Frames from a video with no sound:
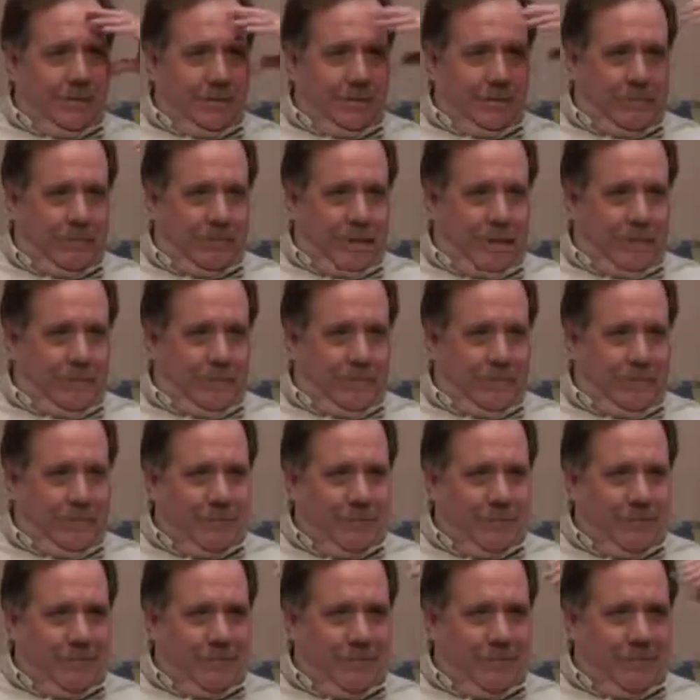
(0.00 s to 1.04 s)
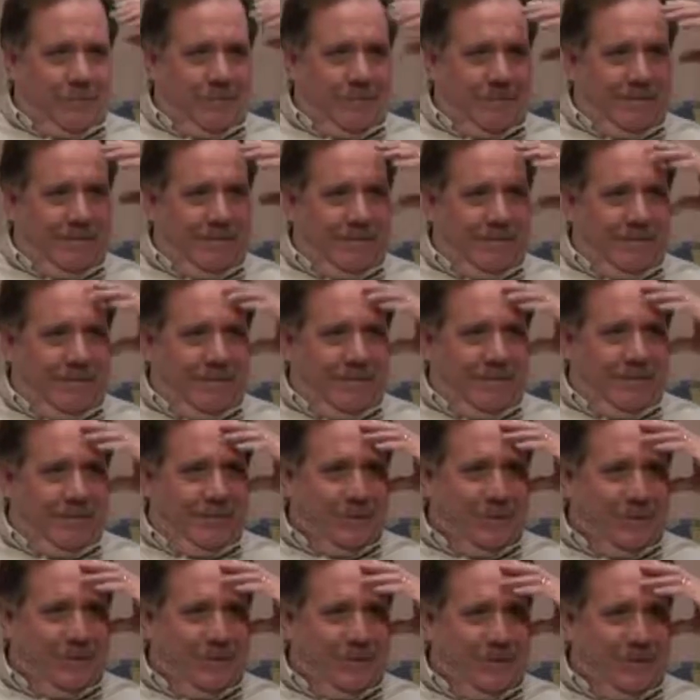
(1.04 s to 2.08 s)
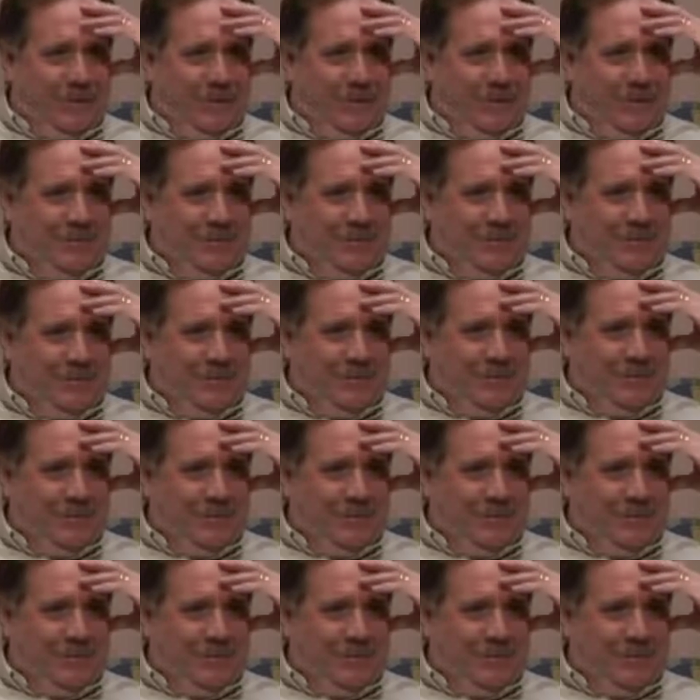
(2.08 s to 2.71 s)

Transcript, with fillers: could fly for free, certain jobs.